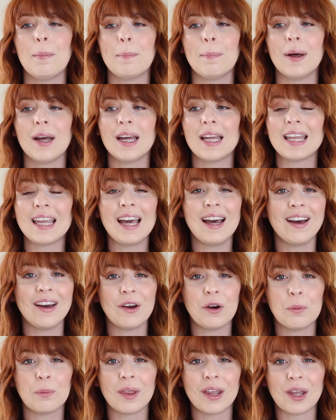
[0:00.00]
But yeah, I
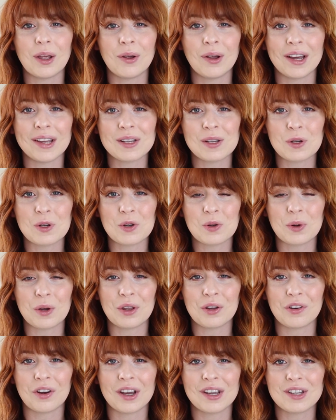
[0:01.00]
hope that you guys enjoy
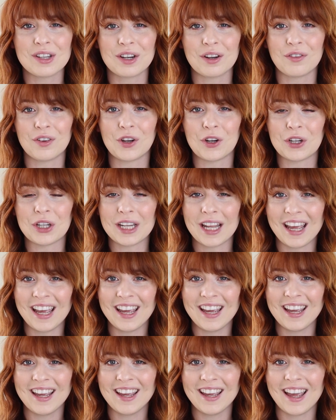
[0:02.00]
the rest of your
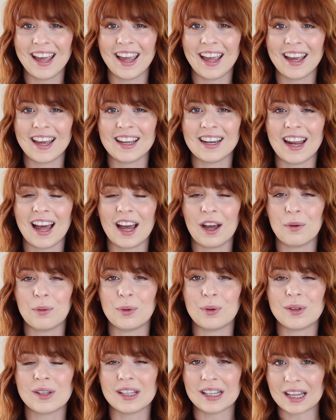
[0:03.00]
day, and I
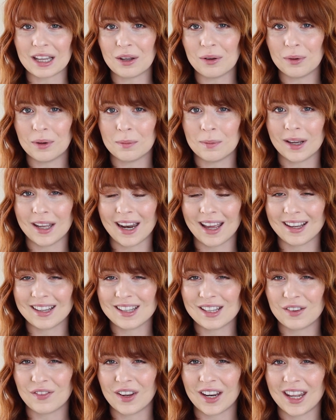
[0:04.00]
will see you in my
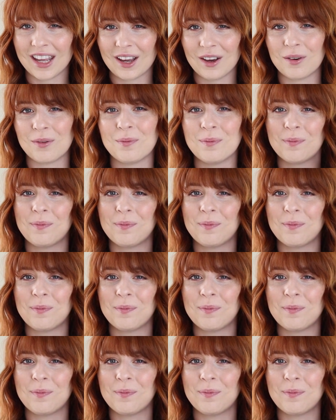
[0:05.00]
next video.